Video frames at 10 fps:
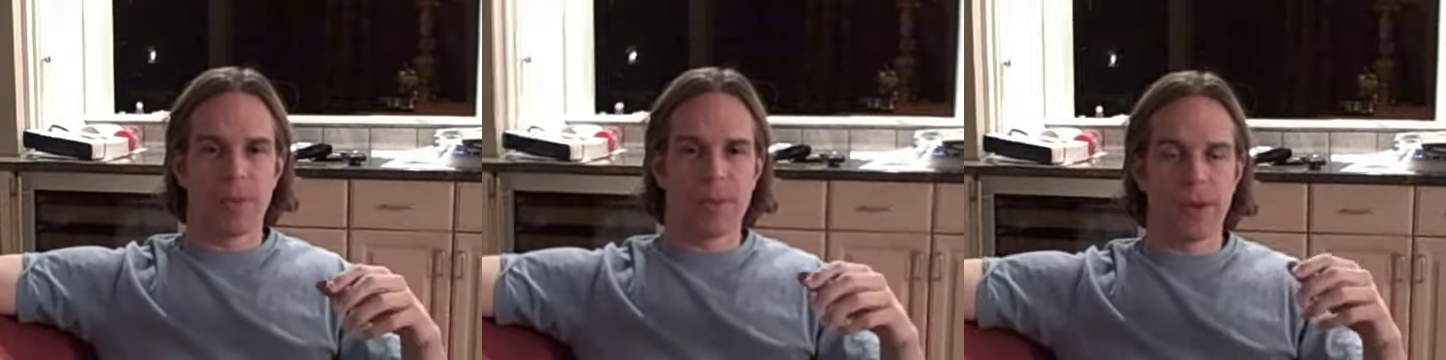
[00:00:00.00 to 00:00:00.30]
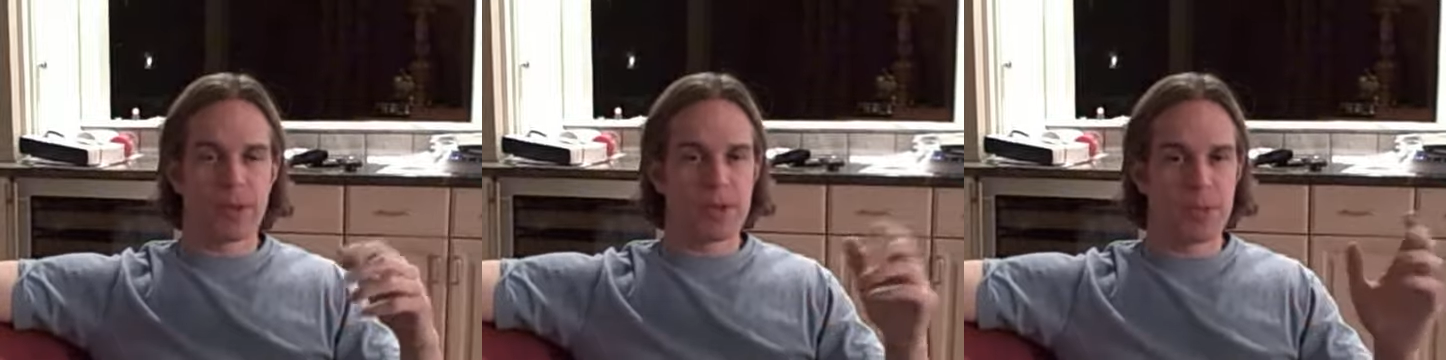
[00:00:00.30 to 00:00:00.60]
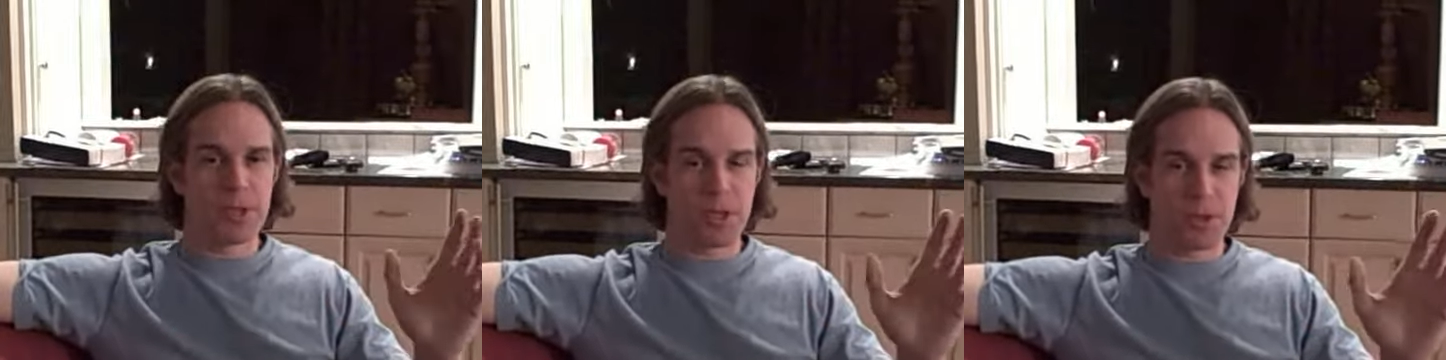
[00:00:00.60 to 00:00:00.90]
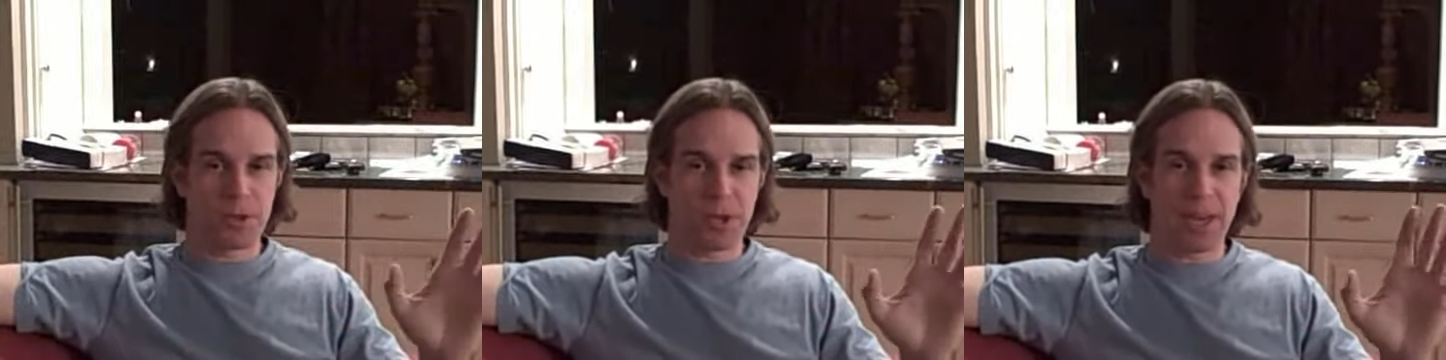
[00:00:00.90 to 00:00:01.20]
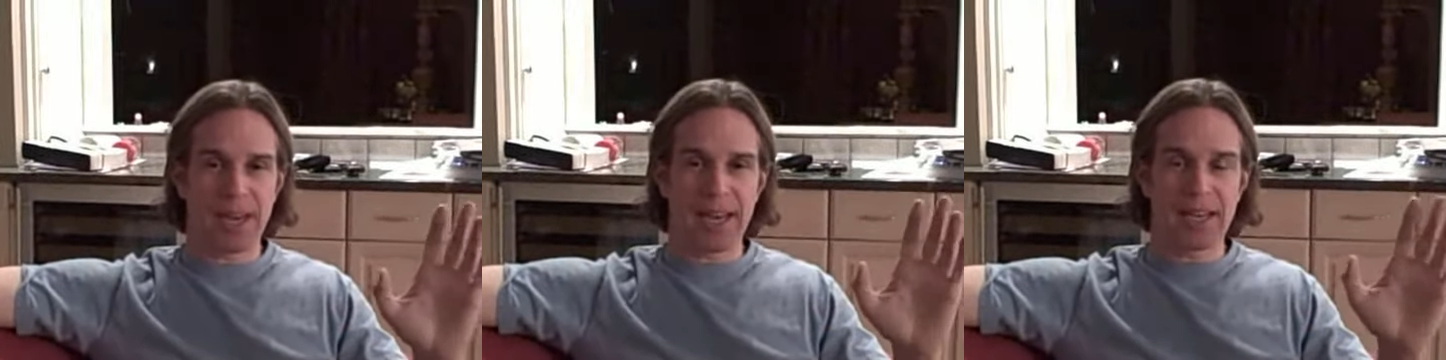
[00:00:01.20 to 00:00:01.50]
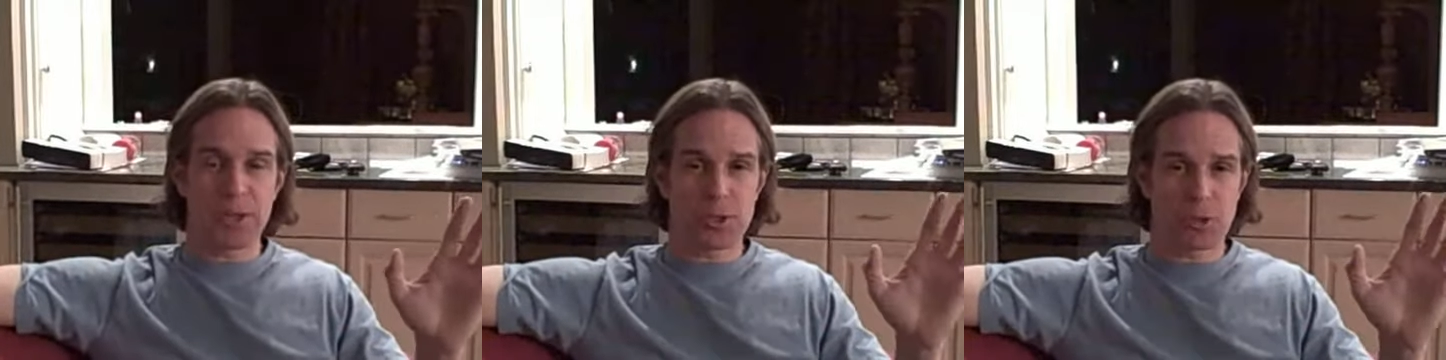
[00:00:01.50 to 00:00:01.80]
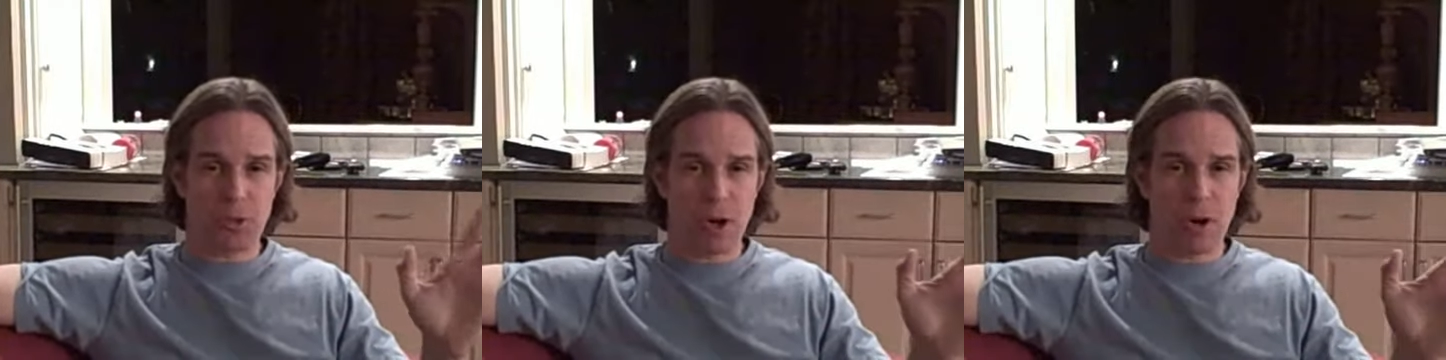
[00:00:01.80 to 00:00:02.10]
there is a potential to get heat
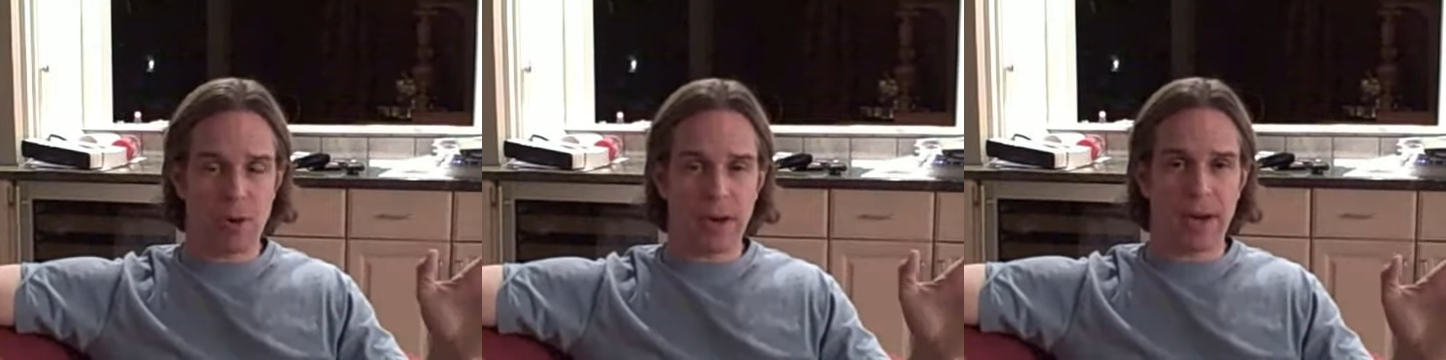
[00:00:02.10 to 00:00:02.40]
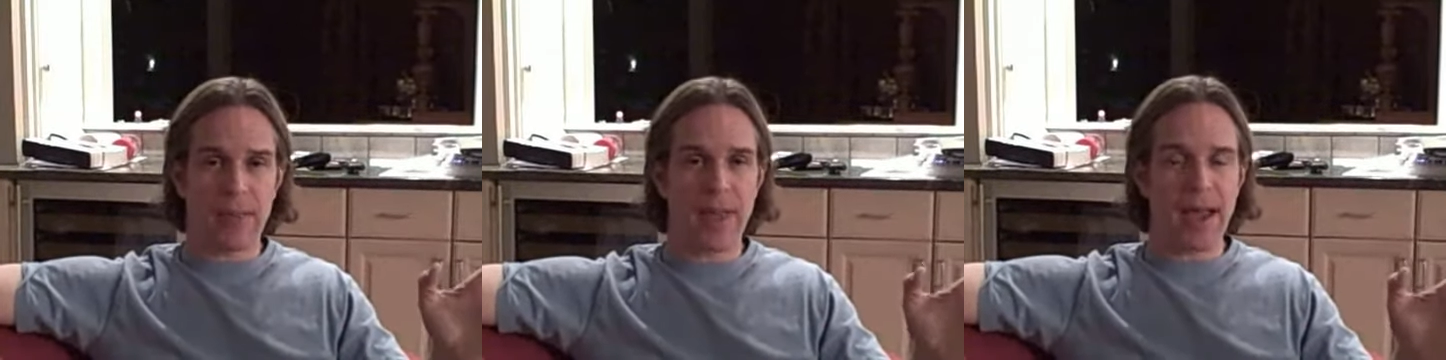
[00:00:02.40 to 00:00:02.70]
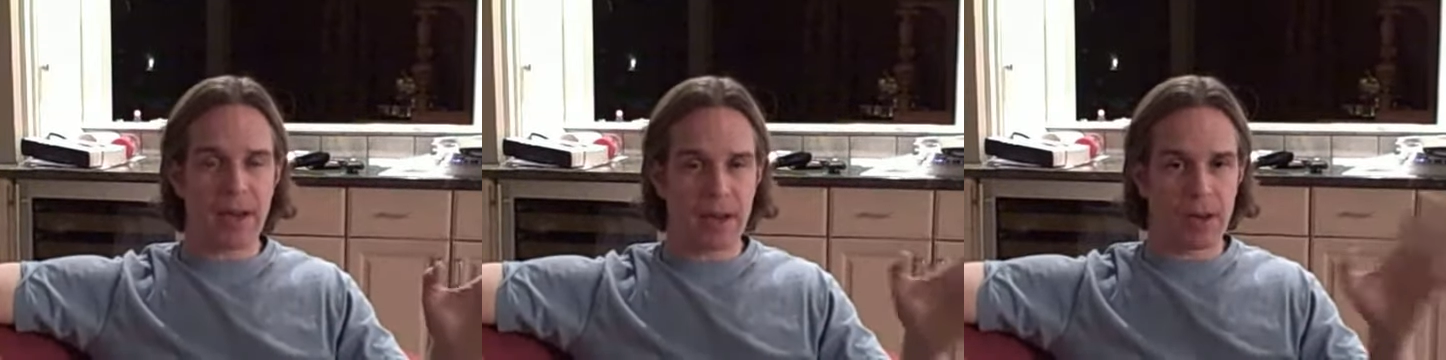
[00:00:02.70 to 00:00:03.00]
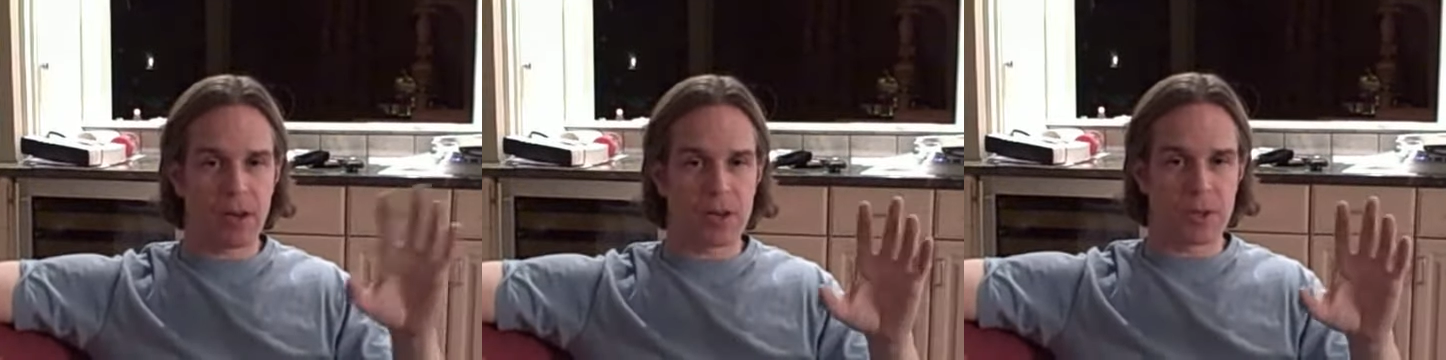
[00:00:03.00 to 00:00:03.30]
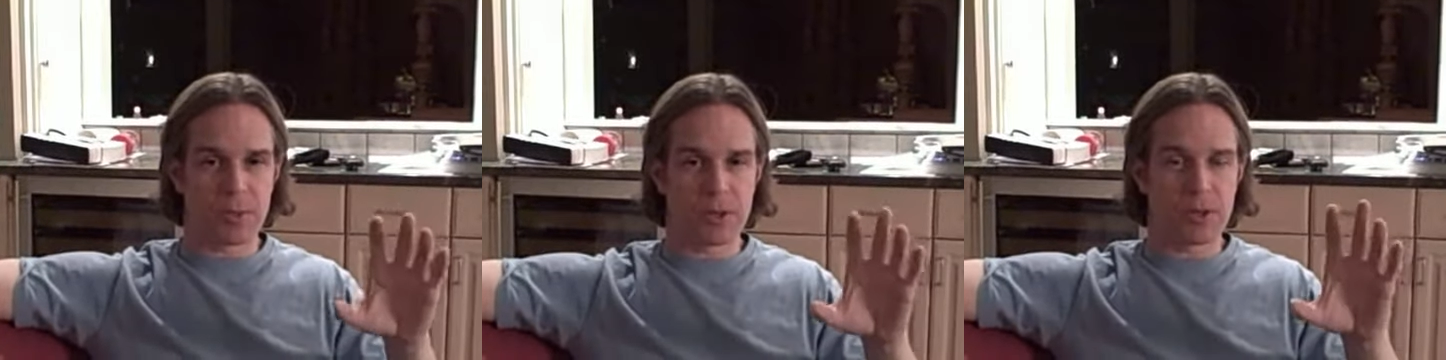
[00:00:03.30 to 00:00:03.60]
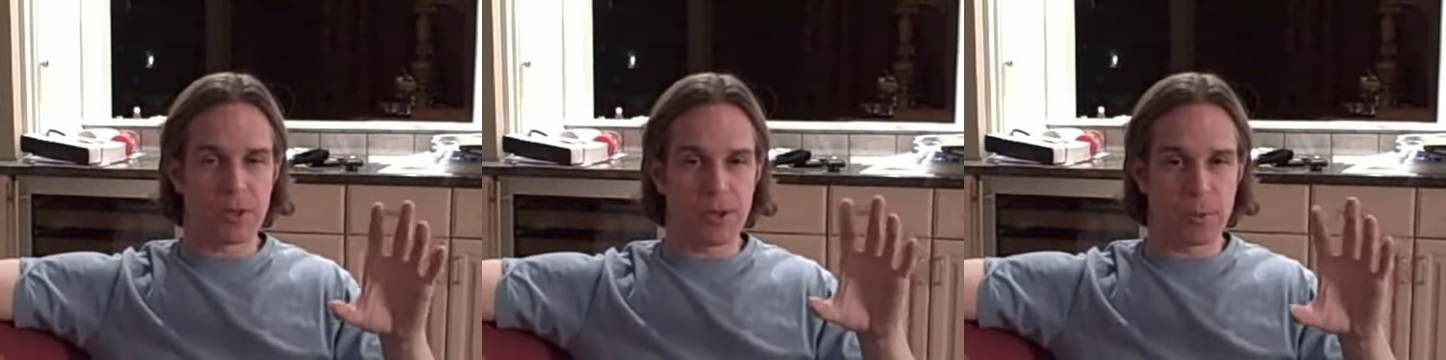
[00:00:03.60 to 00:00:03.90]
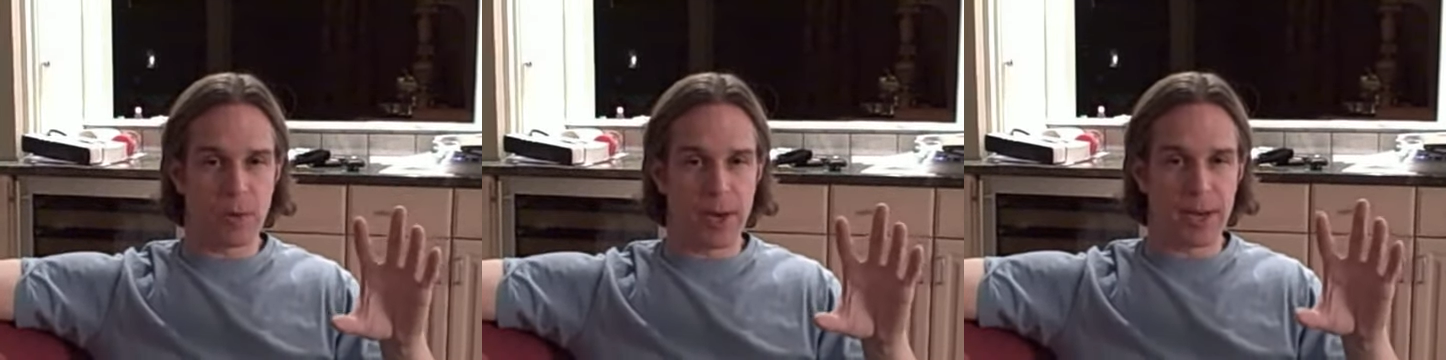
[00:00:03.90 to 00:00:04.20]
stroke, and that can cause some serious
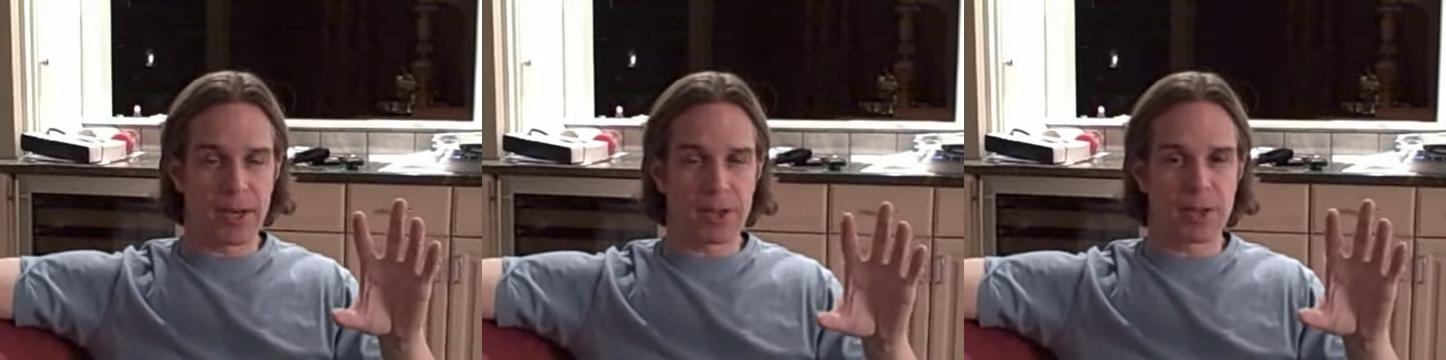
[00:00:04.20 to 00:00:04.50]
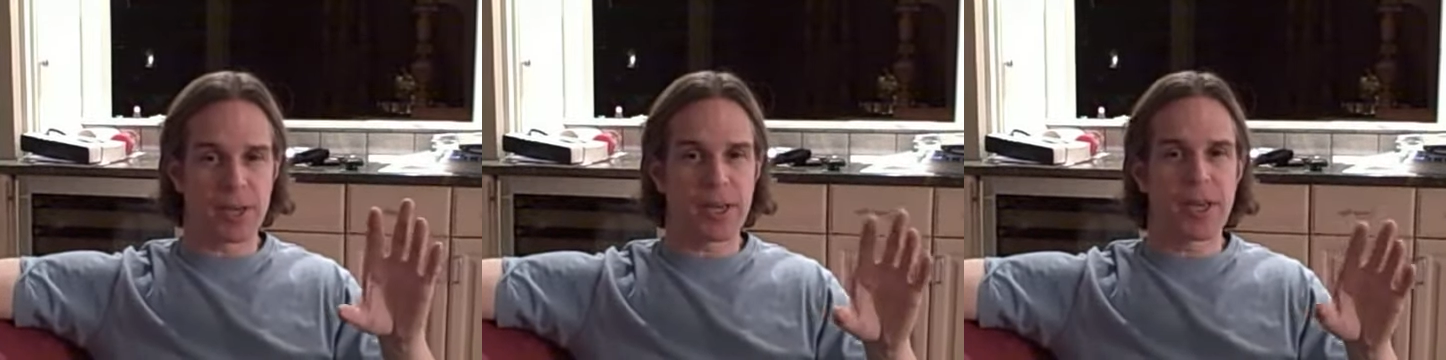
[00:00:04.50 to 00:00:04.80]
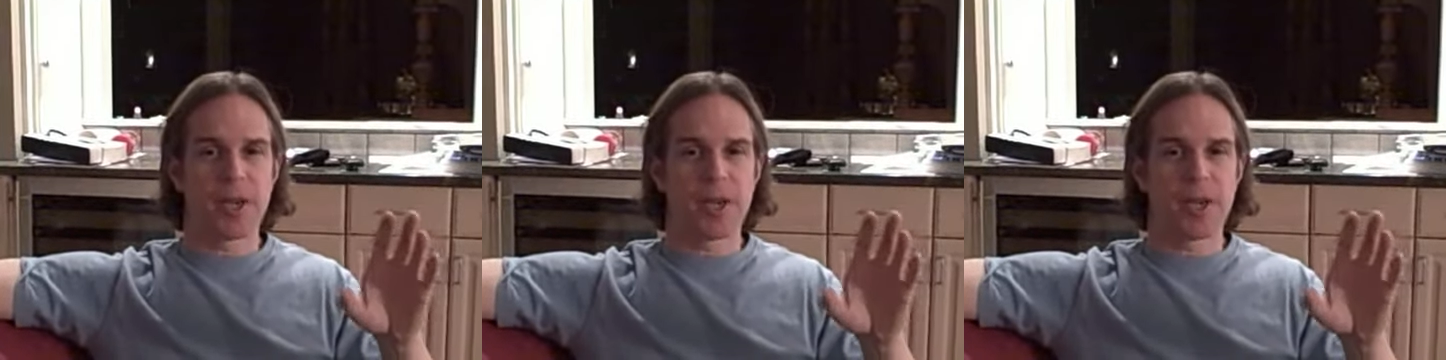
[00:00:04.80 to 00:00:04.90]
brain injury,